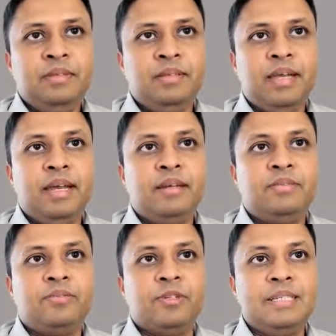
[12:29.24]

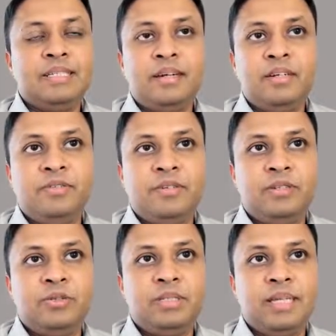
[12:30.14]
And for this kind of
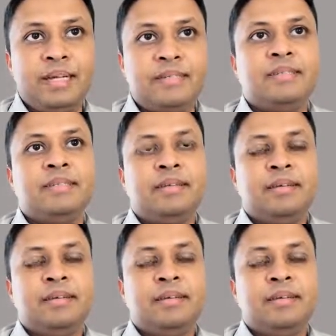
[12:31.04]
two sets,